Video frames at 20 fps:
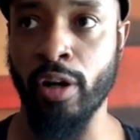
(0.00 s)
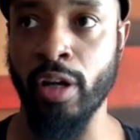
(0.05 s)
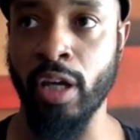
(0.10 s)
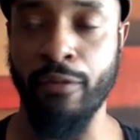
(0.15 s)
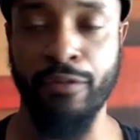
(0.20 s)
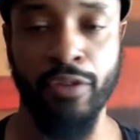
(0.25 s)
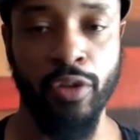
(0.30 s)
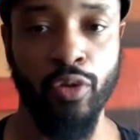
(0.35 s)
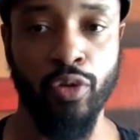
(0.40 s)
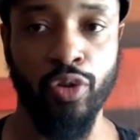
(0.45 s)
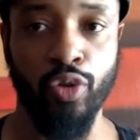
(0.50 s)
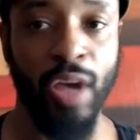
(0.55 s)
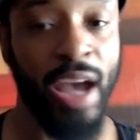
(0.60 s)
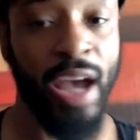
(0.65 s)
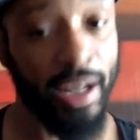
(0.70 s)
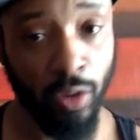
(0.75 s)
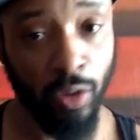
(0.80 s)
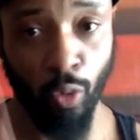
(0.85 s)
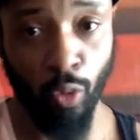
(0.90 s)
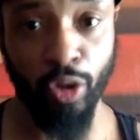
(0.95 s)
if you
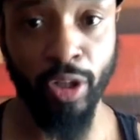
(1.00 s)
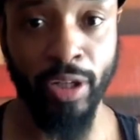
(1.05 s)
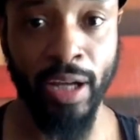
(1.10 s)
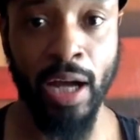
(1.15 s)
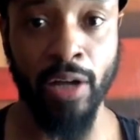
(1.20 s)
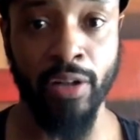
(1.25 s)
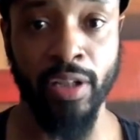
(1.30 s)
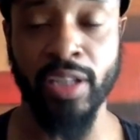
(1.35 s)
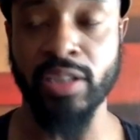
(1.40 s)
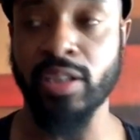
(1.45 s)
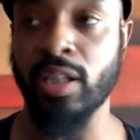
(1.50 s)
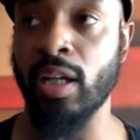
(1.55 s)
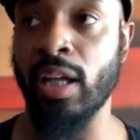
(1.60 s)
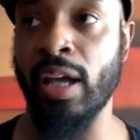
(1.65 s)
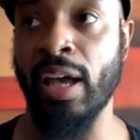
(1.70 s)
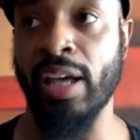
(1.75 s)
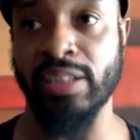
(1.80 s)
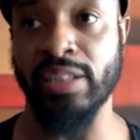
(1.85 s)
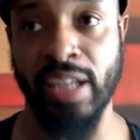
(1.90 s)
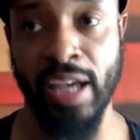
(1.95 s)
had to work out in his
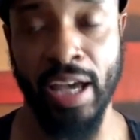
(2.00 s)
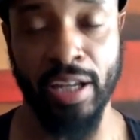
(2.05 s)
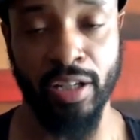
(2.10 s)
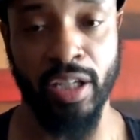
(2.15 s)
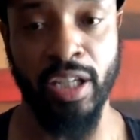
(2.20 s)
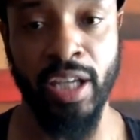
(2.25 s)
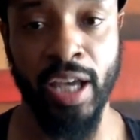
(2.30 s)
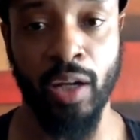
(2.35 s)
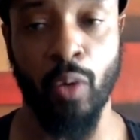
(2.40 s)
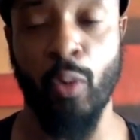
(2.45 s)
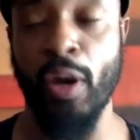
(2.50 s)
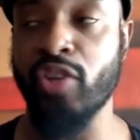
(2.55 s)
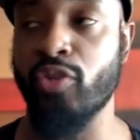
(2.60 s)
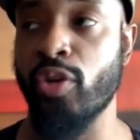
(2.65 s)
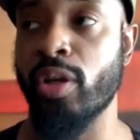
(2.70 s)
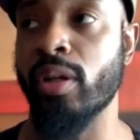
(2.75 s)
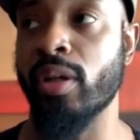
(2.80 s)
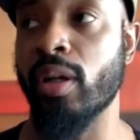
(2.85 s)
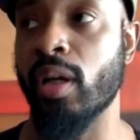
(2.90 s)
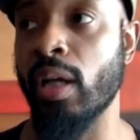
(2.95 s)
class, he had a weight
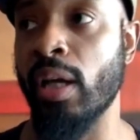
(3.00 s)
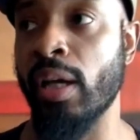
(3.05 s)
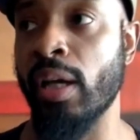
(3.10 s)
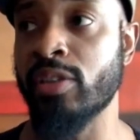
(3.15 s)
training class.